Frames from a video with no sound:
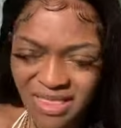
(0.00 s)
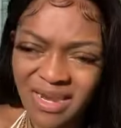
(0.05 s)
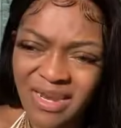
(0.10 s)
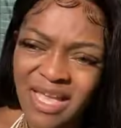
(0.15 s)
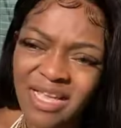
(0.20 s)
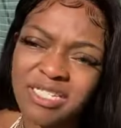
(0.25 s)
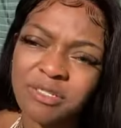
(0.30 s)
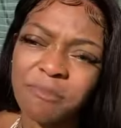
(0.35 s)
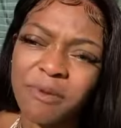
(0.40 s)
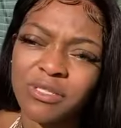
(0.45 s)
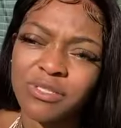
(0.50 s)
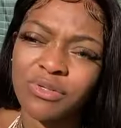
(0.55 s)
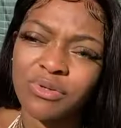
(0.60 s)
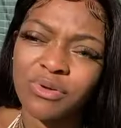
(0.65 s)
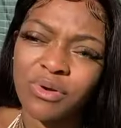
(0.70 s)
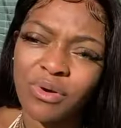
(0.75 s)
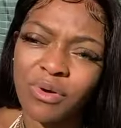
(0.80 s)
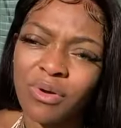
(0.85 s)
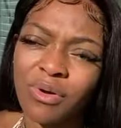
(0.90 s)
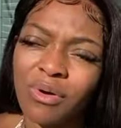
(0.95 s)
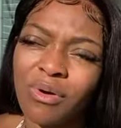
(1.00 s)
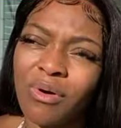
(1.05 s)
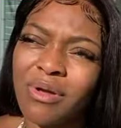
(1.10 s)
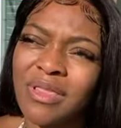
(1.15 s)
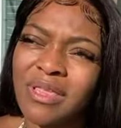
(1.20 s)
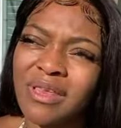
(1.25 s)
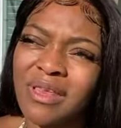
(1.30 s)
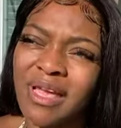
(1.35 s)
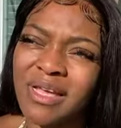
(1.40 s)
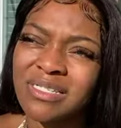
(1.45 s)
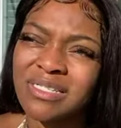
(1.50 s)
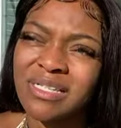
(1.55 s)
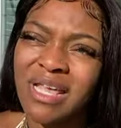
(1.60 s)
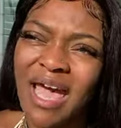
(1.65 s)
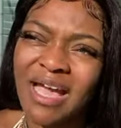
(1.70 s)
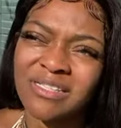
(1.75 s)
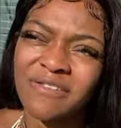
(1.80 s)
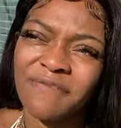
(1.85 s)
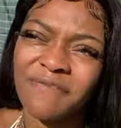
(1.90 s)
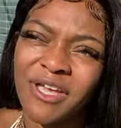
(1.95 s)
next pentacle, or the next
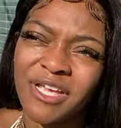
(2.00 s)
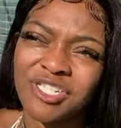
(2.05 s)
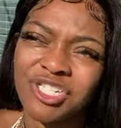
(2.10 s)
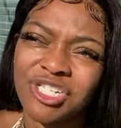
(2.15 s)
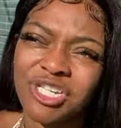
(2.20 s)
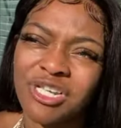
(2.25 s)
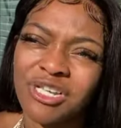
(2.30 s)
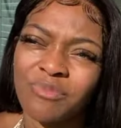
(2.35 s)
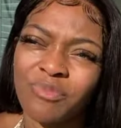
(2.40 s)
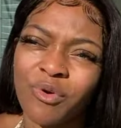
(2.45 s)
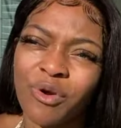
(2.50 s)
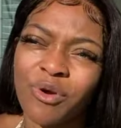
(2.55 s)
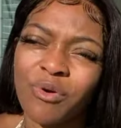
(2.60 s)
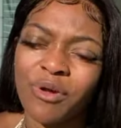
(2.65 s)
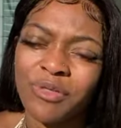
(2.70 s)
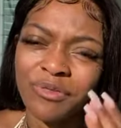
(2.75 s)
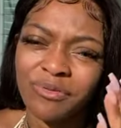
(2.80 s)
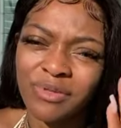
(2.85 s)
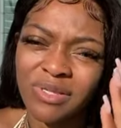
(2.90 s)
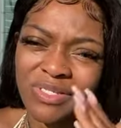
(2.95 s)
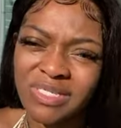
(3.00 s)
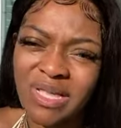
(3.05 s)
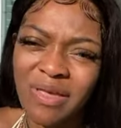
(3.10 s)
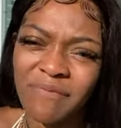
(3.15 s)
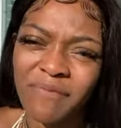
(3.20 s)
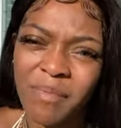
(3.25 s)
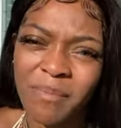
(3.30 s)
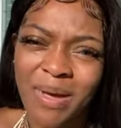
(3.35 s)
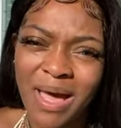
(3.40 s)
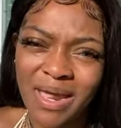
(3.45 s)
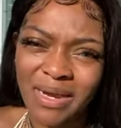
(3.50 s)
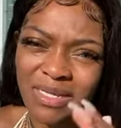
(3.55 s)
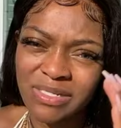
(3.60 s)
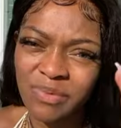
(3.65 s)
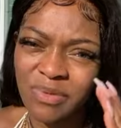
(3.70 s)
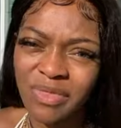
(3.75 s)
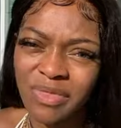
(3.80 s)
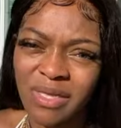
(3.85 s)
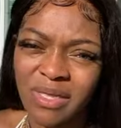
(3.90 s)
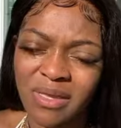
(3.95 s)
activation, we're going through the seven parts
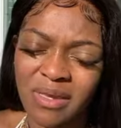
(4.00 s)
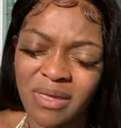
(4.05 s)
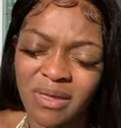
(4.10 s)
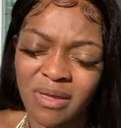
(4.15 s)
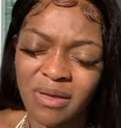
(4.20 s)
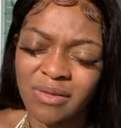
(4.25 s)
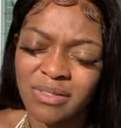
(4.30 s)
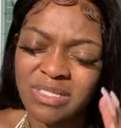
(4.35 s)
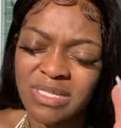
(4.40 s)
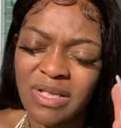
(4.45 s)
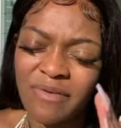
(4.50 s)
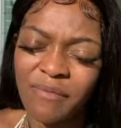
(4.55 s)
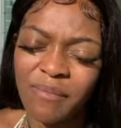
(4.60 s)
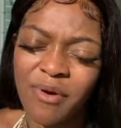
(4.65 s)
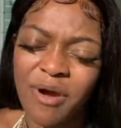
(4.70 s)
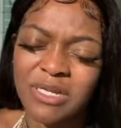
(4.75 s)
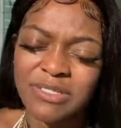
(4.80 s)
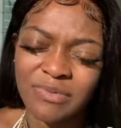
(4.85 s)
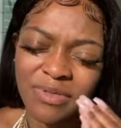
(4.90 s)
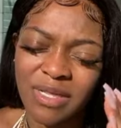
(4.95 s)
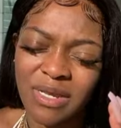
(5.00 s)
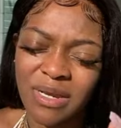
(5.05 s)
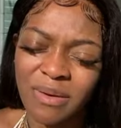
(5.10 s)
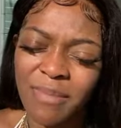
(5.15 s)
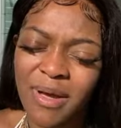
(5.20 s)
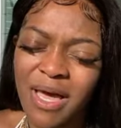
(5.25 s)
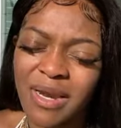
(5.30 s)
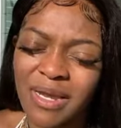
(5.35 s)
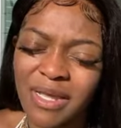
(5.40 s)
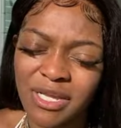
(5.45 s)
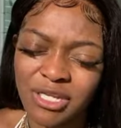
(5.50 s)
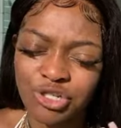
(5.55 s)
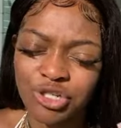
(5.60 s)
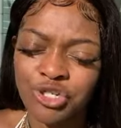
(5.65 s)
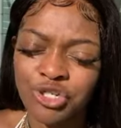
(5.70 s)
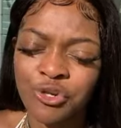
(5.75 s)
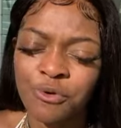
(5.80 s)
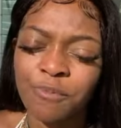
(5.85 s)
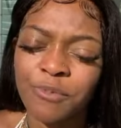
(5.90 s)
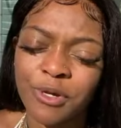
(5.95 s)
within the body, is
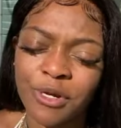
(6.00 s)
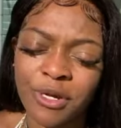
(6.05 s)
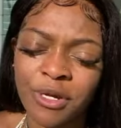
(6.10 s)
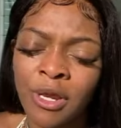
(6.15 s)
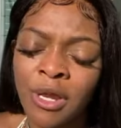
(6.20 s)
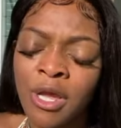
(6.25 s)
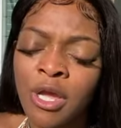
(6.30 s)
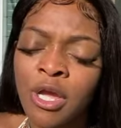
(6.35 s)
Jupiter.